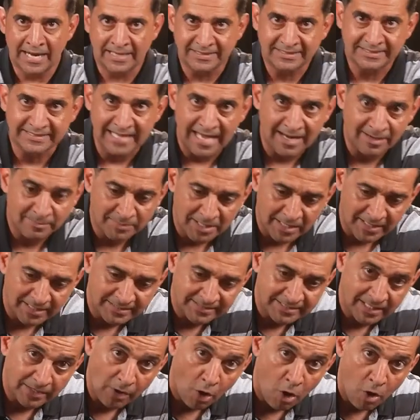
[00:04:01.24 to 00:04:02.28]
And I sat him down.
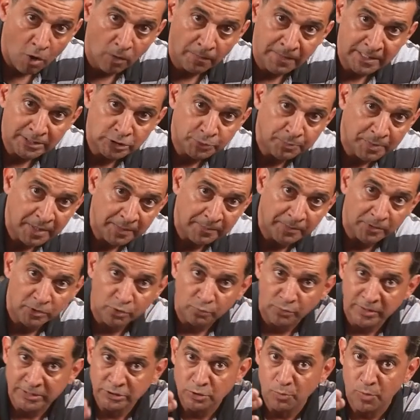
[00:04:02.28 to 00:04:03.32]
I said, all these people,
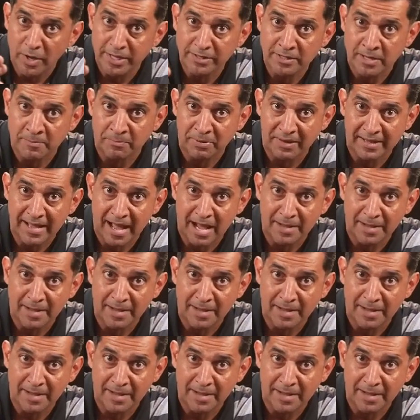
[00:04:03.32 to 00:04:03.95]
the reason why you can play